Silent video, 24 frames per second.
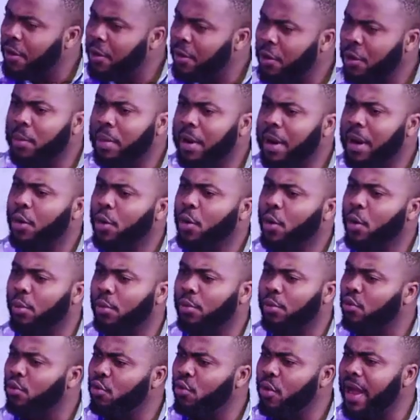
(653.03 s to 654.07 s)
go back home
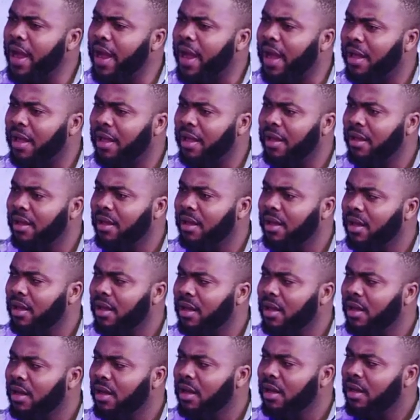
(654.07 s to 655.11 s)
to where?
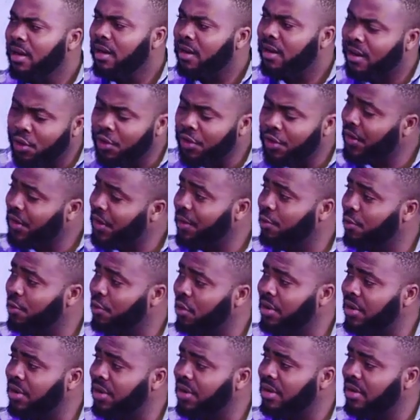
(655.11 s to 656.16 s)
The unsafe
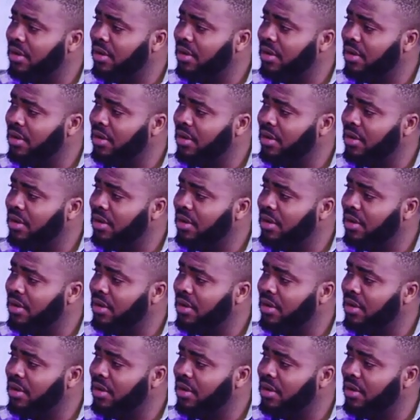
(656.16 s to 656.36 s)
roads.